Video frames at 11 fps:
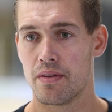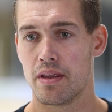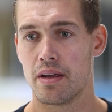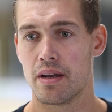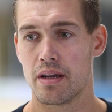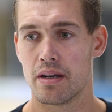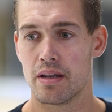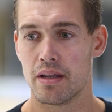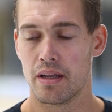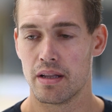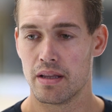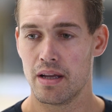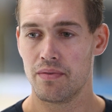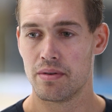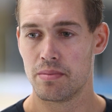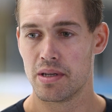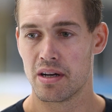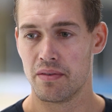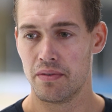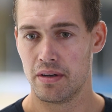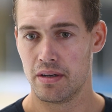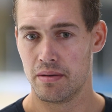they can definitely be
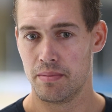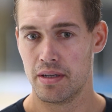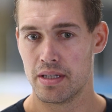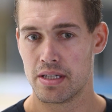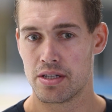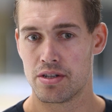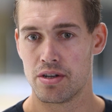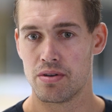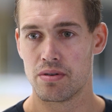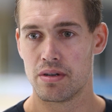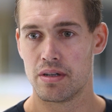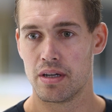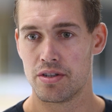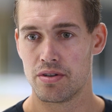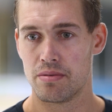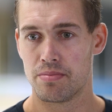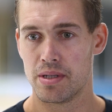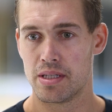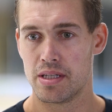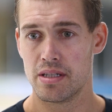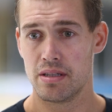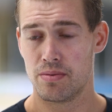confident. I mean, it showed during
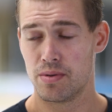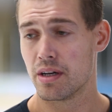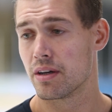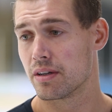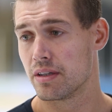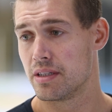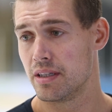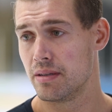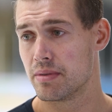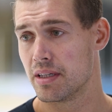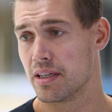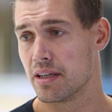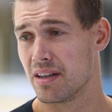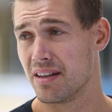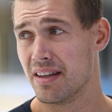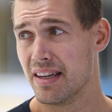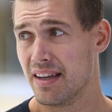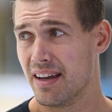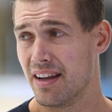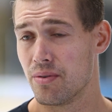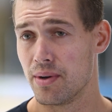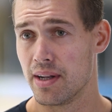pre-season that we got a good team taking on.
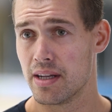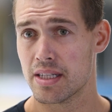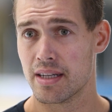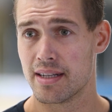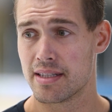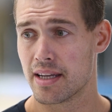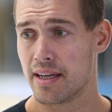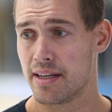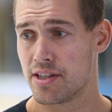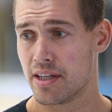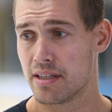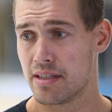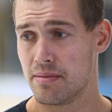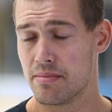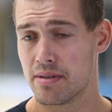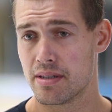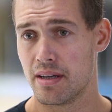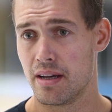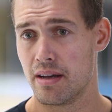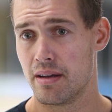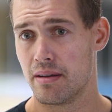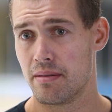I know we lost against the KHL teams,
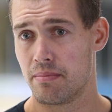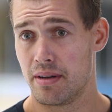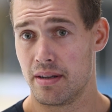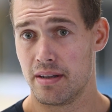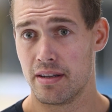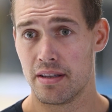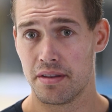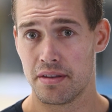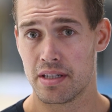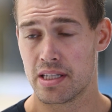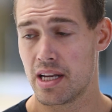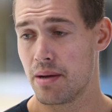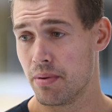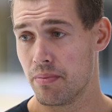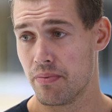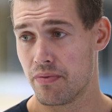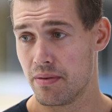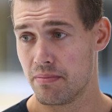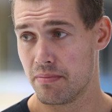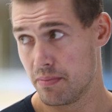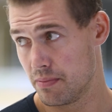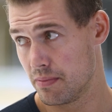but the step up
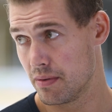from